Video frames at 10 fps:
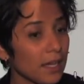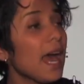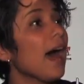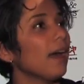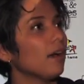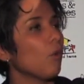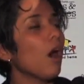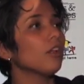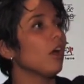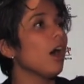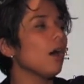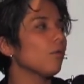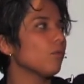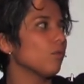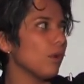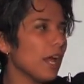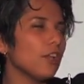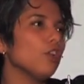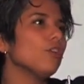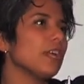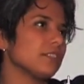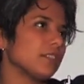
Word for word: Yeah. Well, I knew that